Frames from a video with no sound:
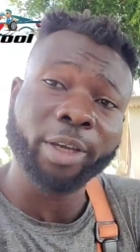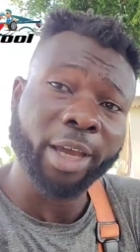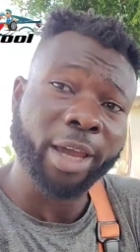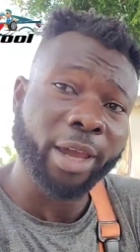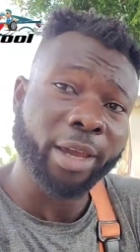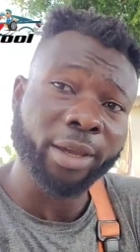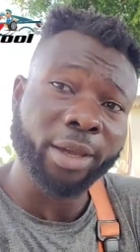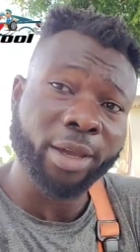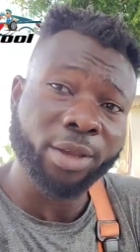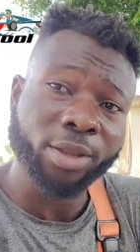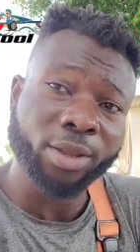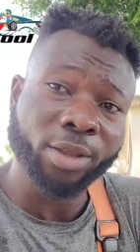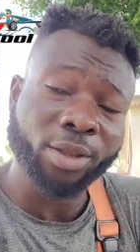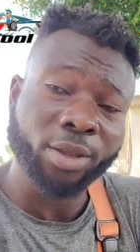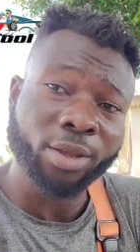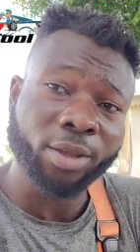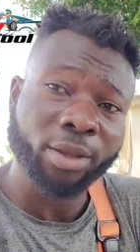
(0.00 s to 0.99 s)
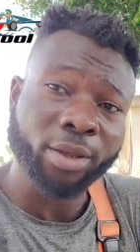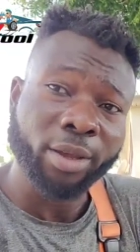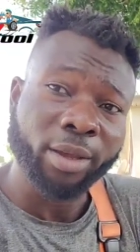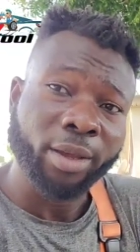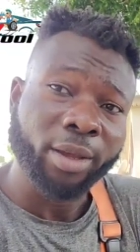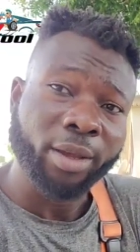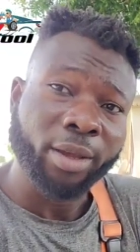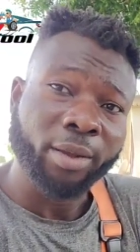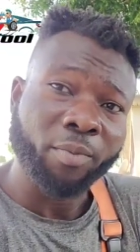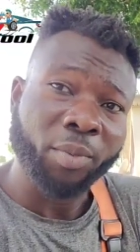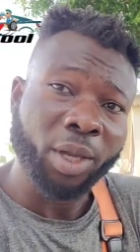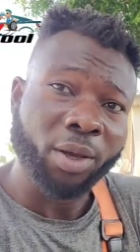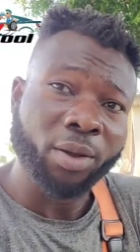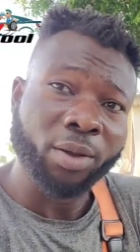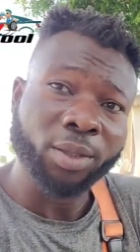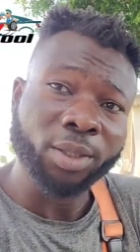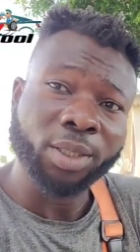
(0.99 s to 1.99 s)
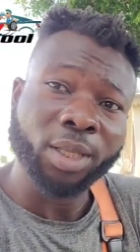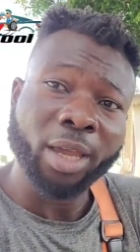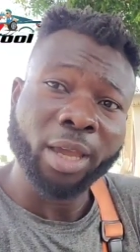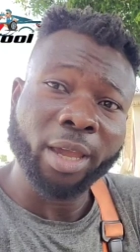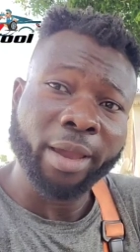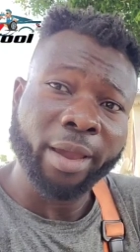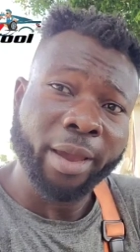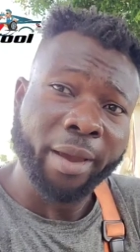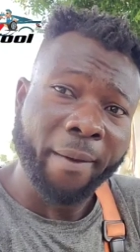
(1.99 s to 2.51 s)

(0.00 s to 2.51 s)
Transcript: engage, because the